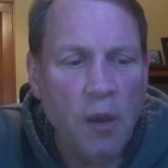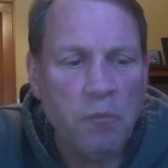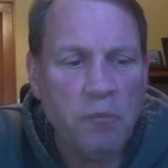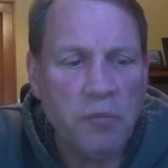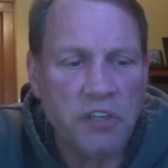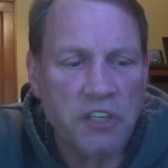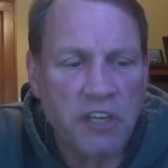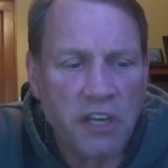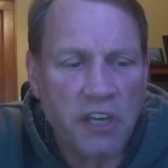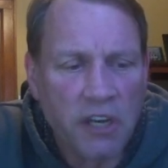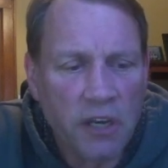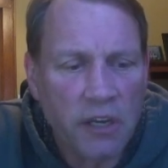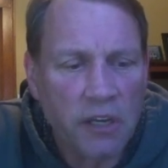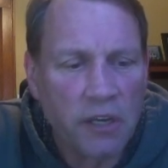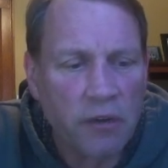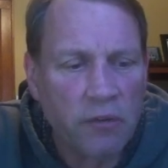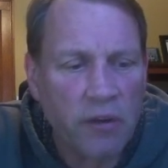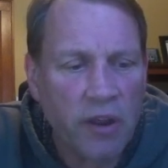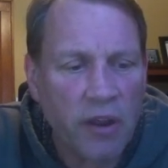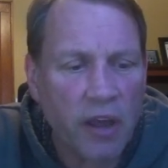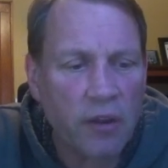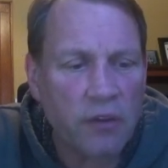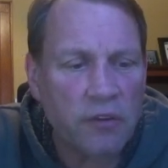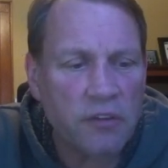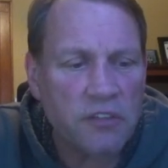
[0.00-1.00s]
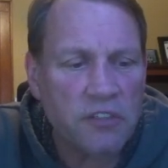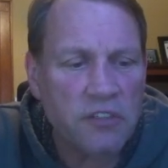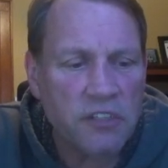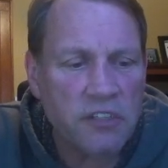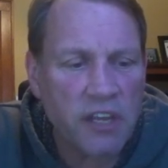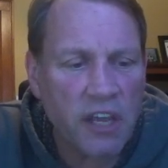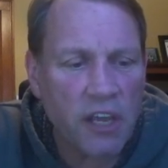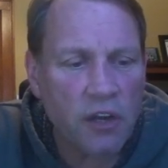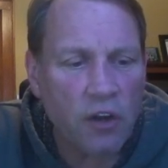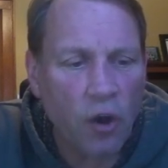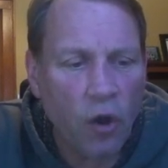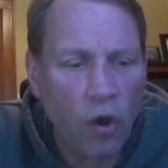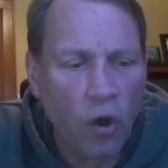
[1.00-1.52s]
particularly around
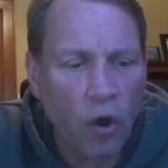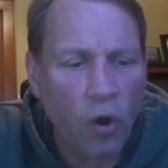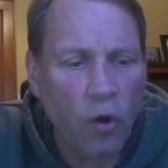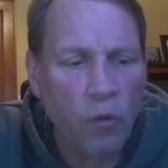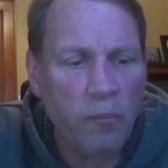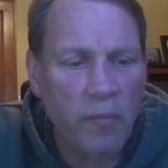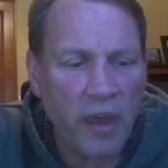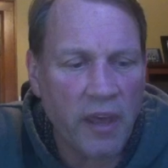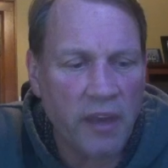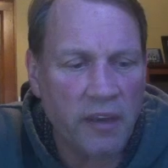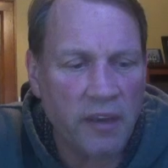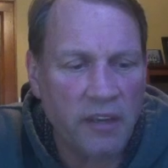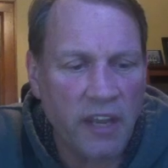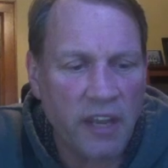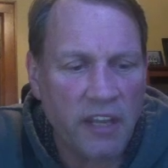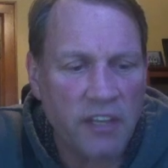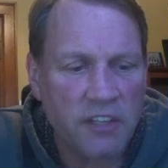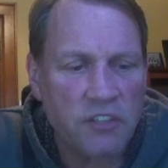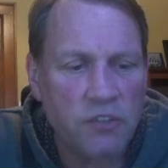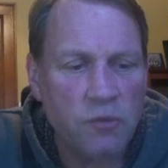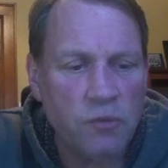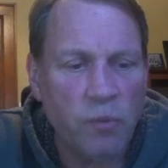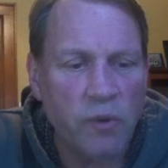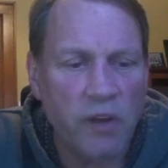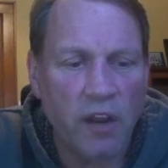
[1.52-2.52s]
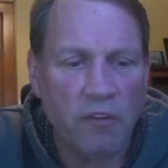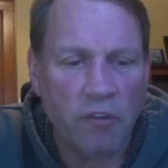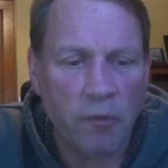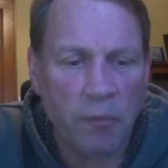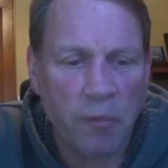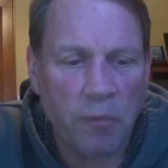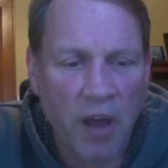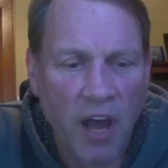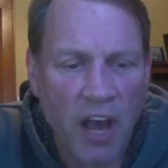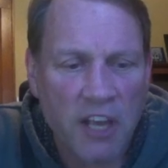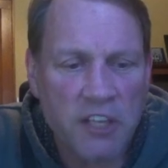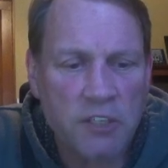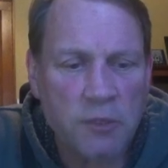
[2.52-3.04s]
stay at home mandates whenever
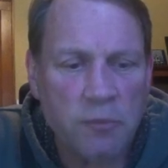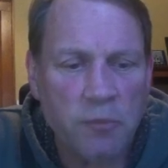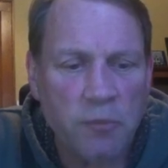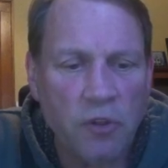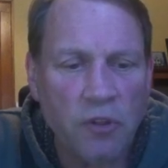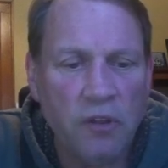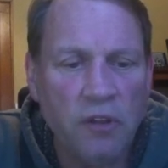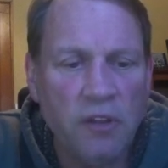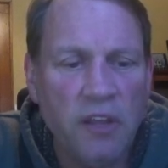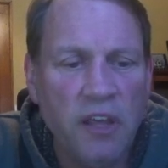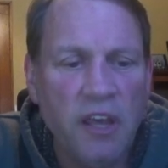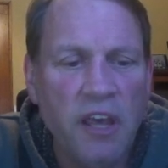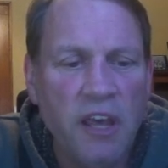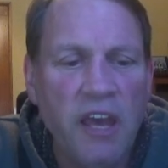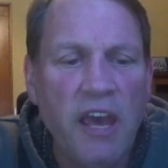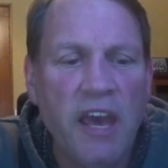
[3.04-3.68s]
possible